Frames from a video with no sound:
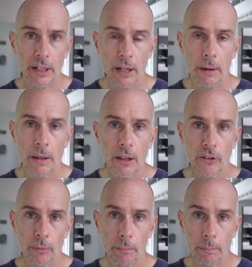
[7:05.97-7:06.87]

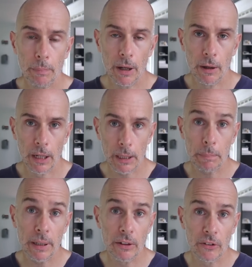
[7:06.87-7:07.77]

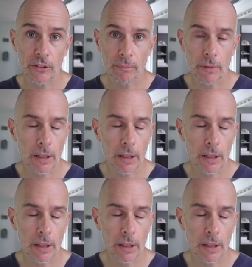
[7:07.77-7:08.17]
like piers